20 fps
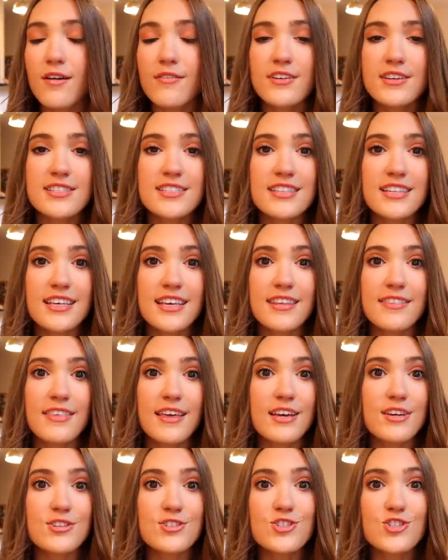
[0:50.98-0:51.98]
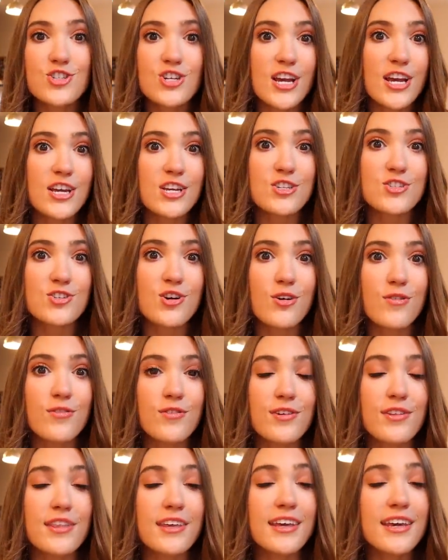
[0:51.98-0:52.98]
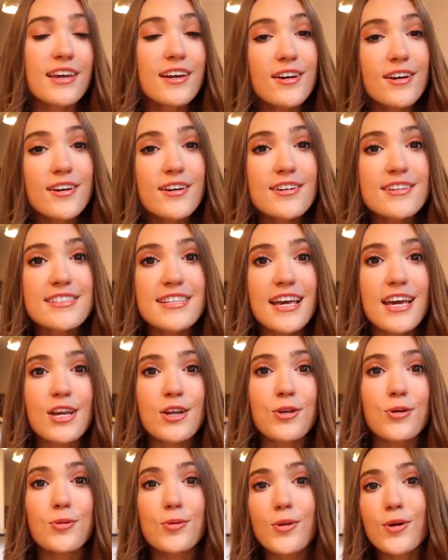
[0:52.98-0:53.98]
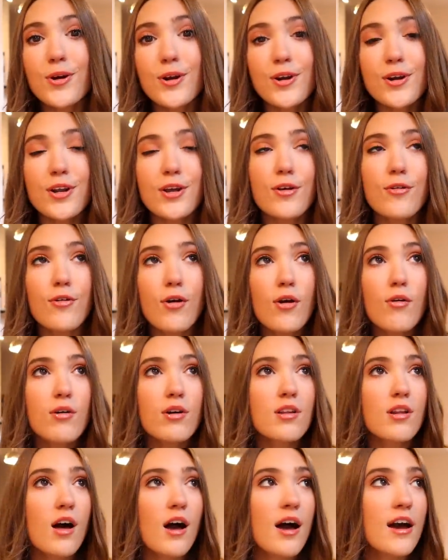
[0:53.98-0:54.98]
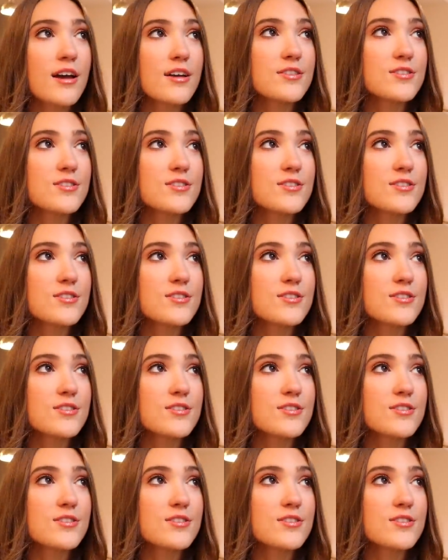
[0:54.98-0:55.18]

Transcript: obviously things change over the years and you learn and grow a lot.